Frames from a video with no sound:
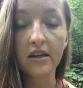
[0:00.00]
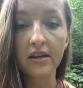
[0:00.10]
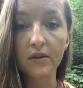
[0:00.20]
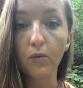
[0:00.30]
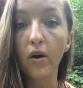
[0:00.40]

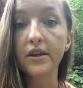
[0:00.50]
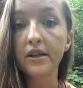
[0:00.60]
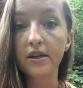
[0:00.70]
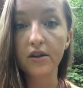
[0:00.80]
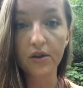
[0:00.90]
is
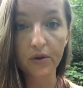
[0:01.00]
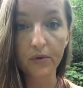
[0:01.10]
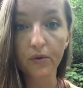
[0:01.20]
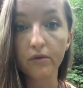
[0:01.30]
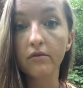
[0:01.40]
wanting
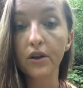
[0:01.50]
to,